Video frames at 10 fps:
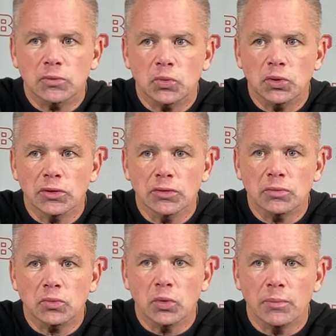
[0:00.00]

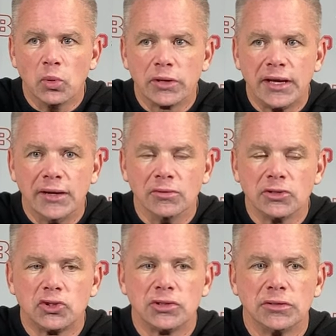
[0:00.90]
We're more
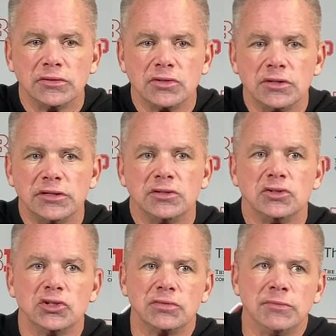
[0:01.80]
careless and
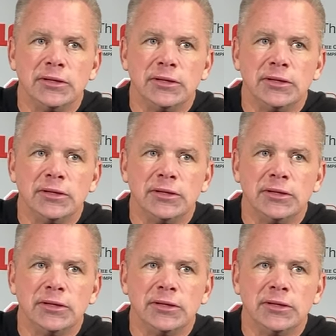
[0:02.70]
just